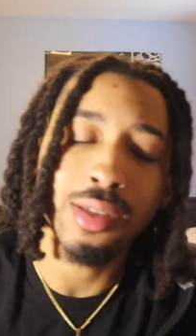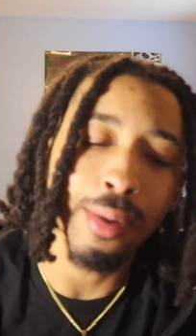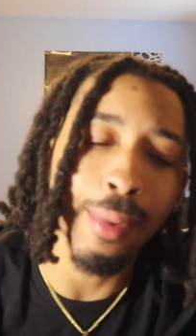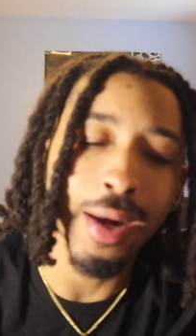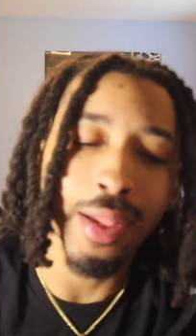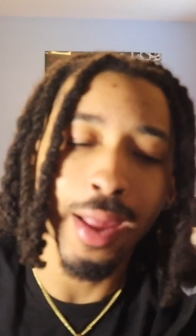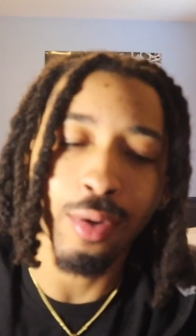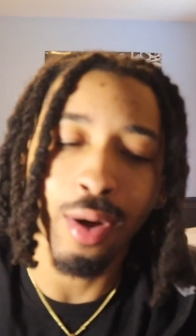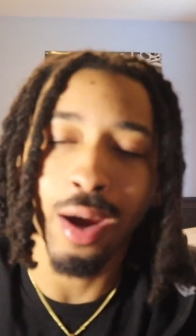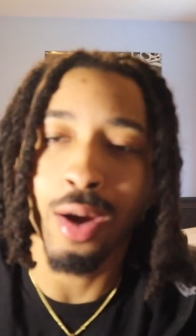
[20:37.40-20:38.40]
somebody like
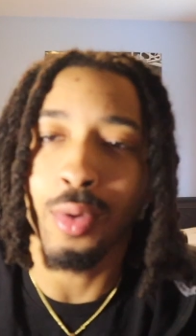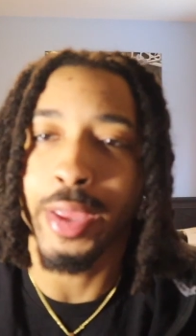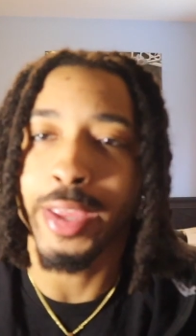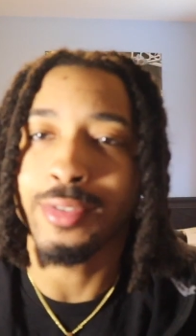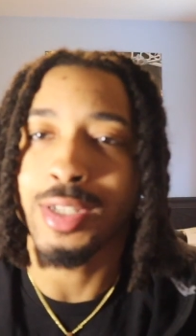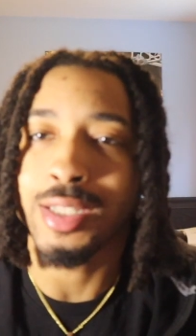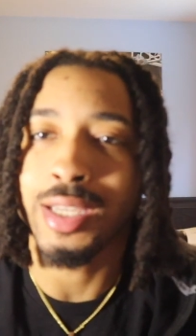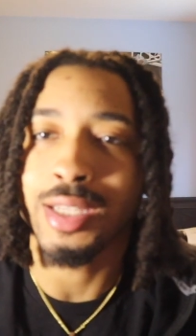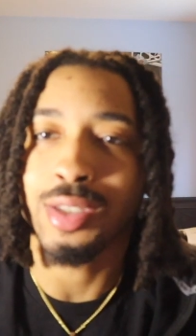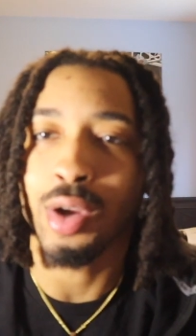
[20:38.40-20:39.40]
Rod Wave just
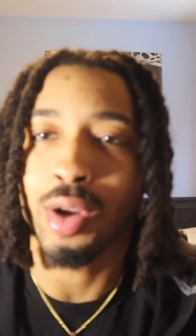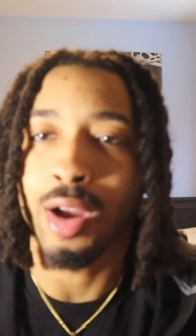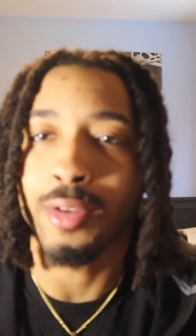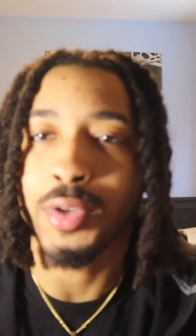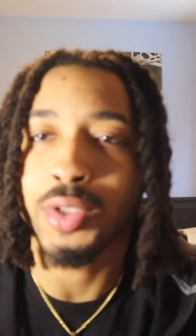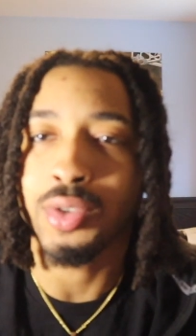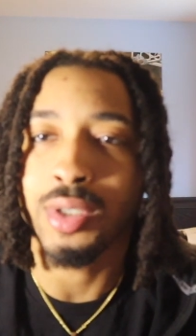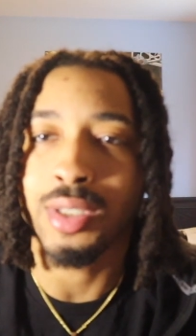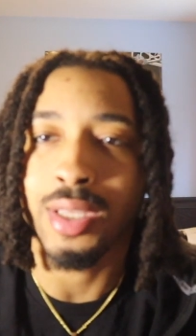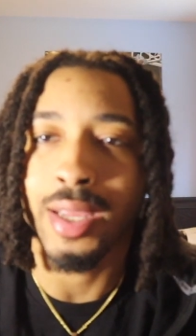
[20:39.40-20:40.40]
get took off the
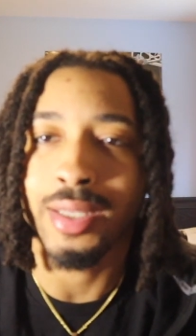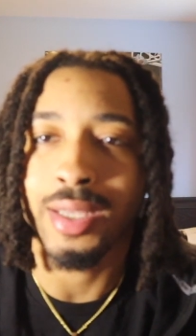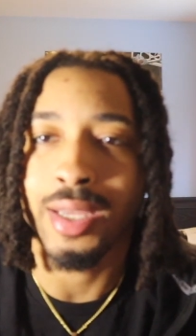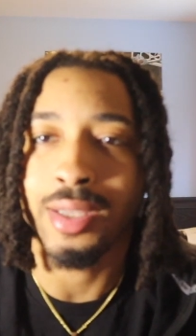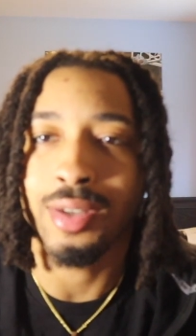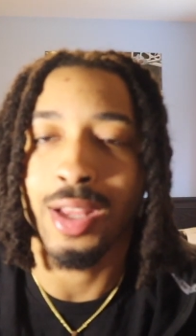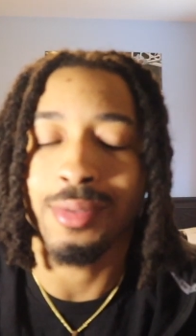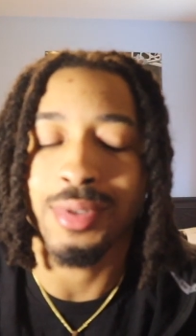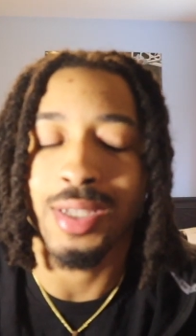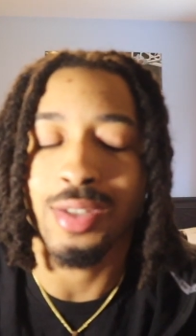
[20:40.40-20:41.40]
streets like that. You know what
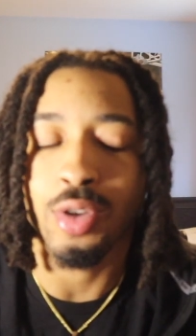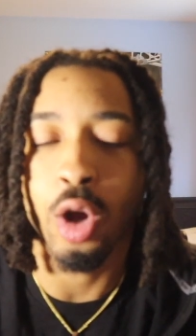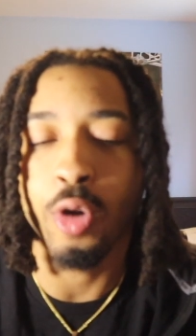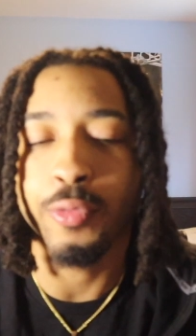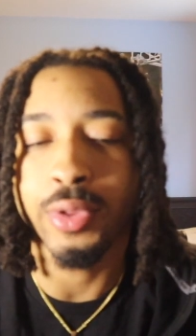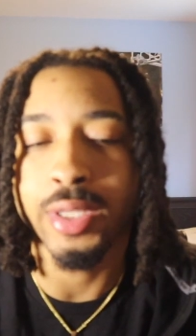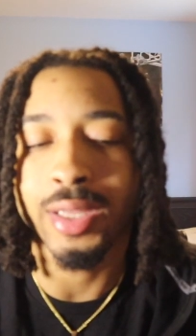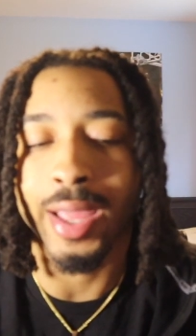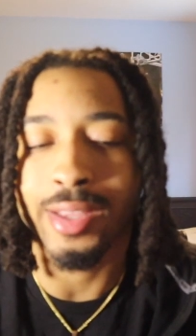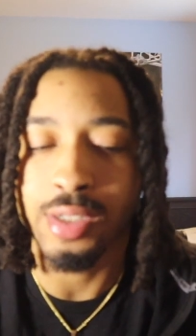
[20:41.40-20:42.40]
I'm saying? So hopefully,
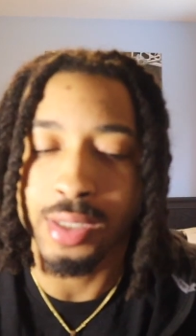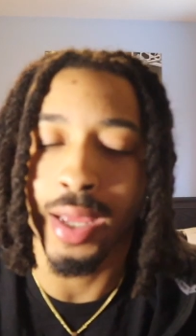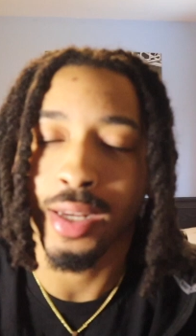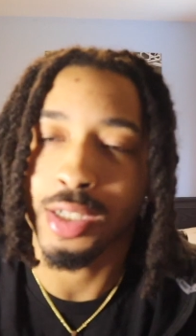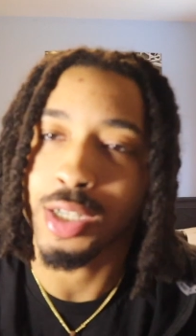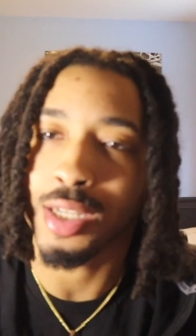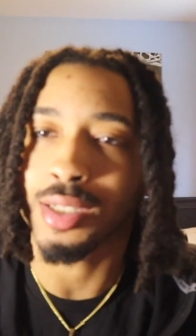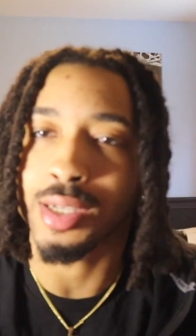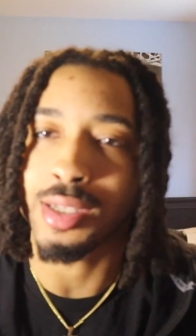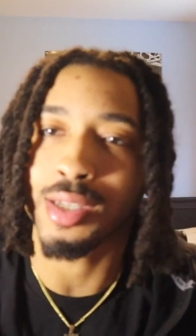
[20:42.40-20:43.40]
like 1090 Jake
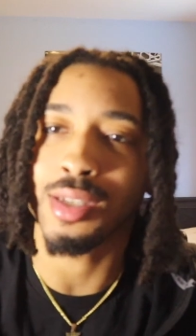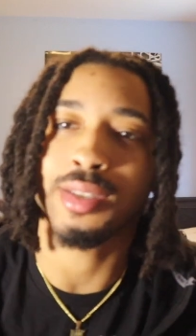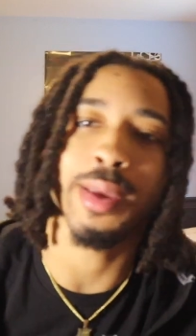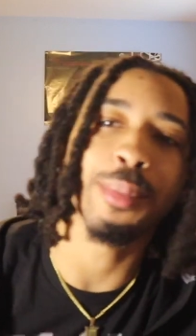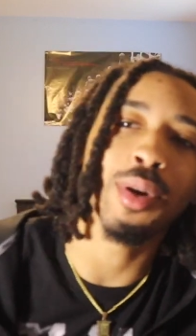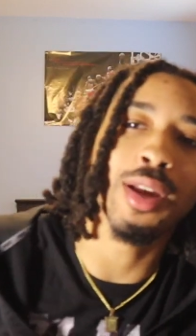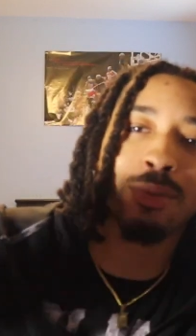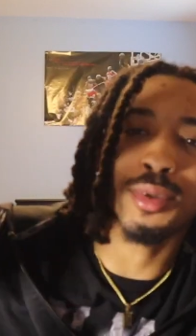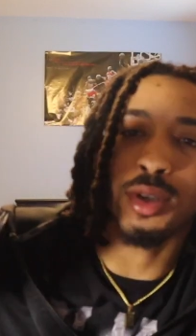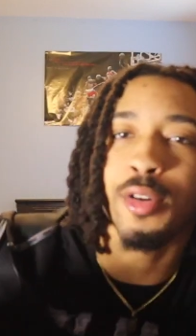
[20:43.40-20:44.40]
says, he could separate
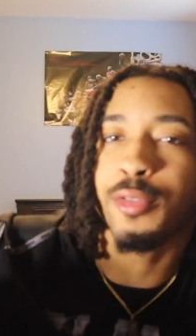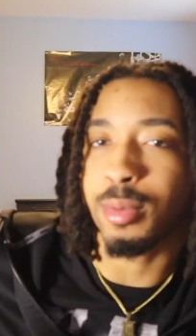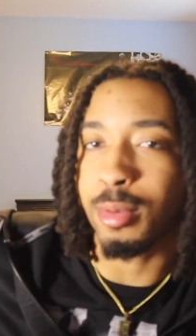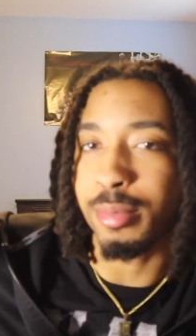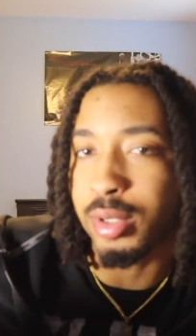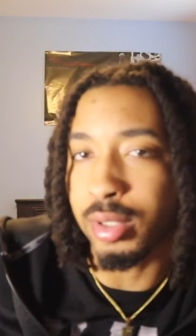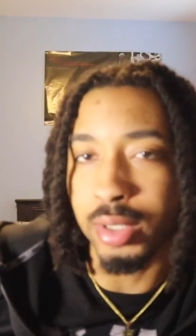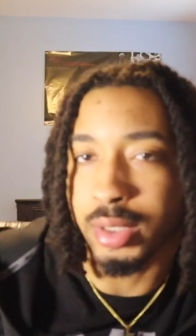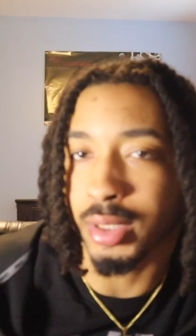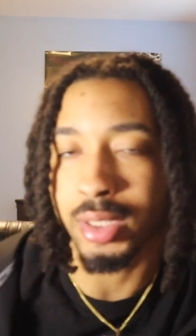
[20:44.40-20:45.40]
himself from the
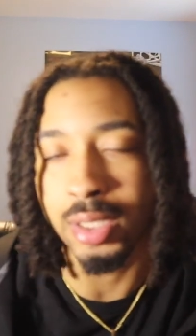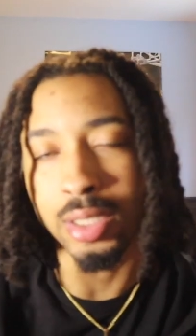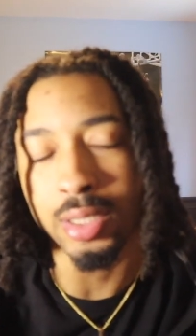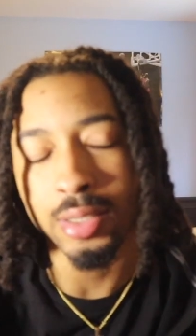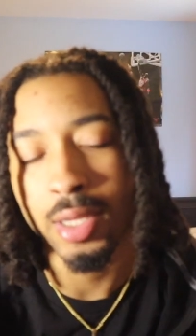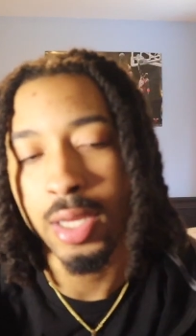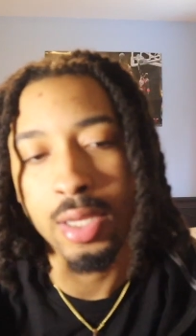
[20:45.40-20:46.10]
bullshit, because